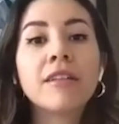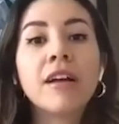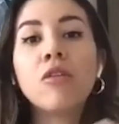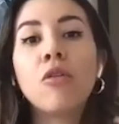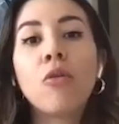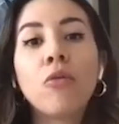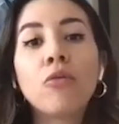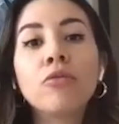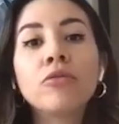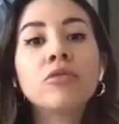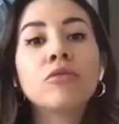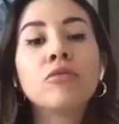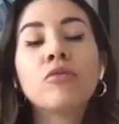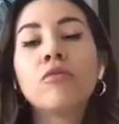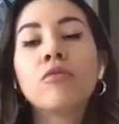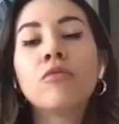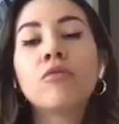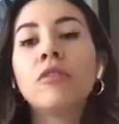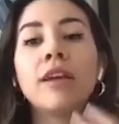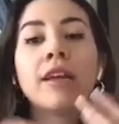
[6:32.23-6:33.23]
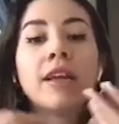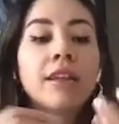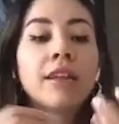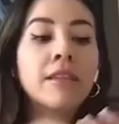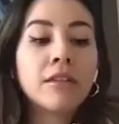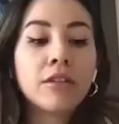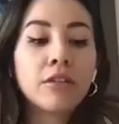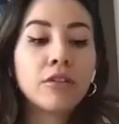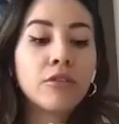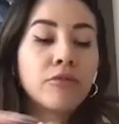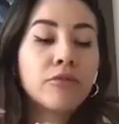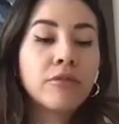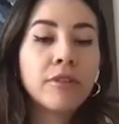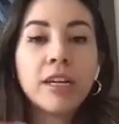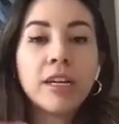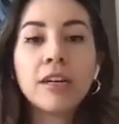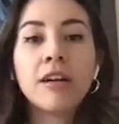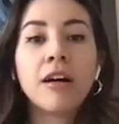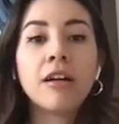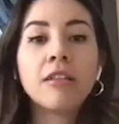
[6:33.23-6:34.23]
not old school, like in the
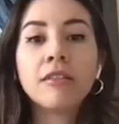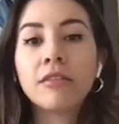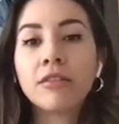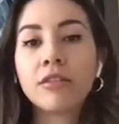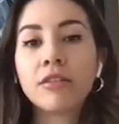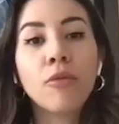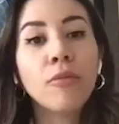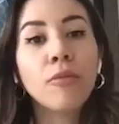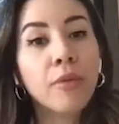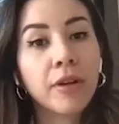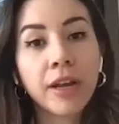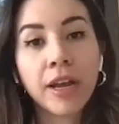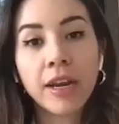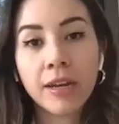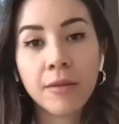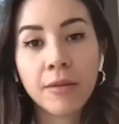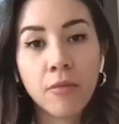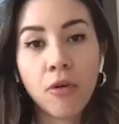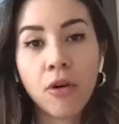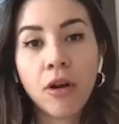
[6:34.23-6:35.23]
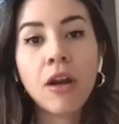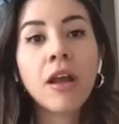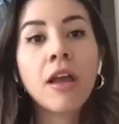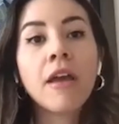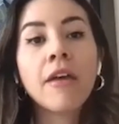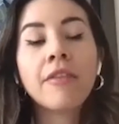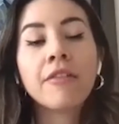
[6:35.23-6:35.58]
green color notebook anymore.